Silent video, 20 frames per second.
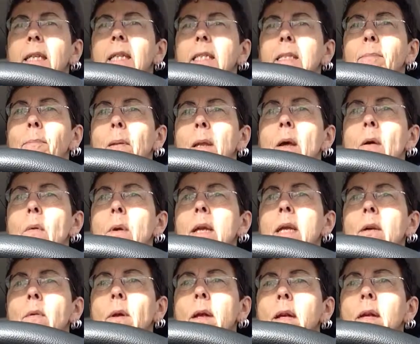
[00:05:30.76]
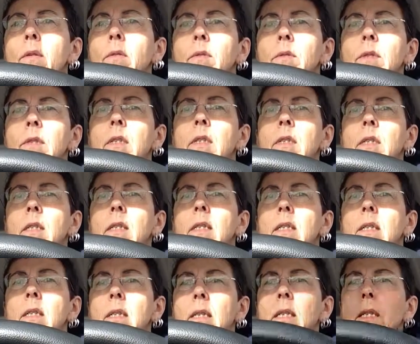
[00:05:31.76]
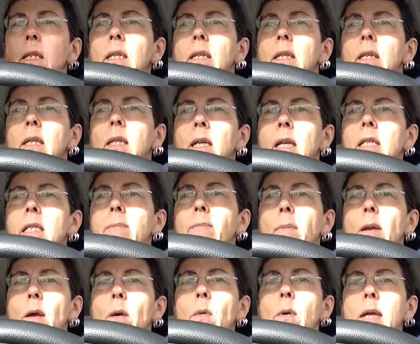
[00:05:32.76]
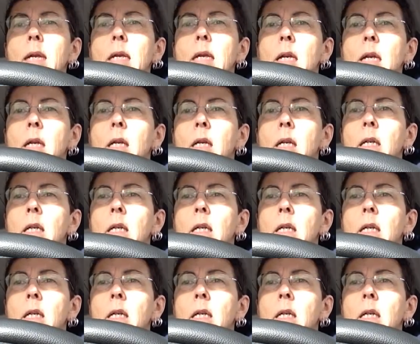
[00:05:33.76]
It's blowing around. It's blowy.